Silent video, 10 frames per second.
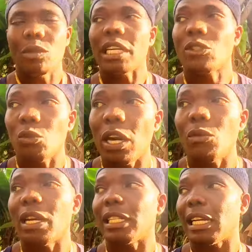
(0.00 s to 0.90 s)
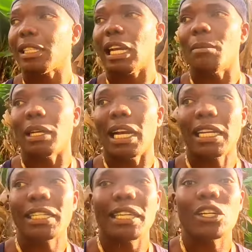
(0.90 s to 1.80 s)
that's why we are just coming
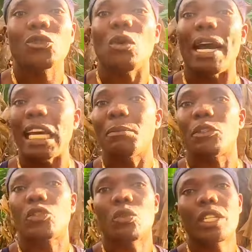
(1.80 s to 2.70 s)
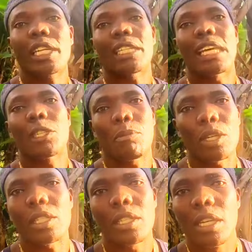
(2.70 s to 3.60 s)
and i think you are helped to reach at that
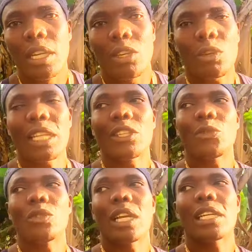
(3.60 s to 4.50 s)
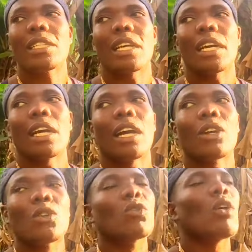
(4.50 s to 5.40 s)
point not that you just uh, uh,
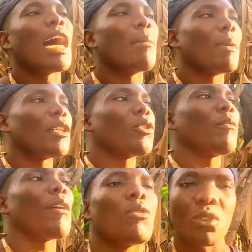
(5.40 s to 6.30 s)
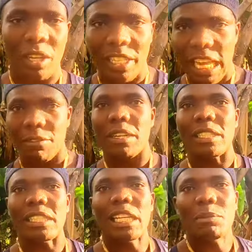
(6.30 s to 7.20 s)
grew up and found yourself
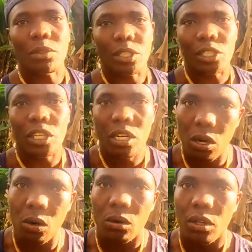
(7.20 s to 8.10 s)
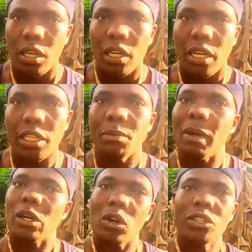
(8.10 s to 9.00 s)
at that position no it's
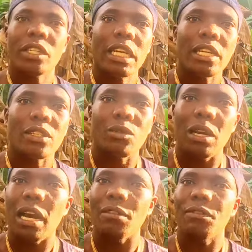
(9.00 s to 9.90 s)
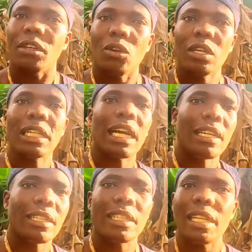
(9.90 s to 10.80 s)
by god's grace we have god
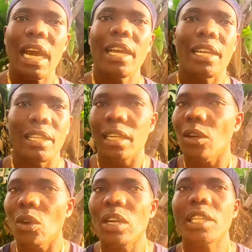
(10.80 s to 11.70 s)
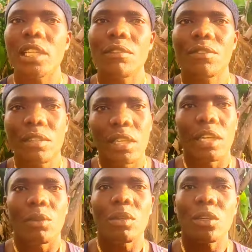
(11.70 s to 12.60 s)
can deny and god gives
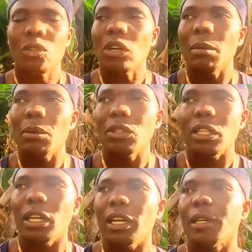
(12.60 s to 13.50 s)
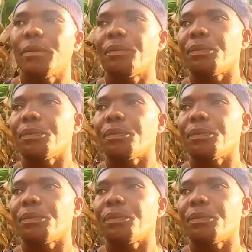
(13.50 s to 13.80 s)
we could talk about uh,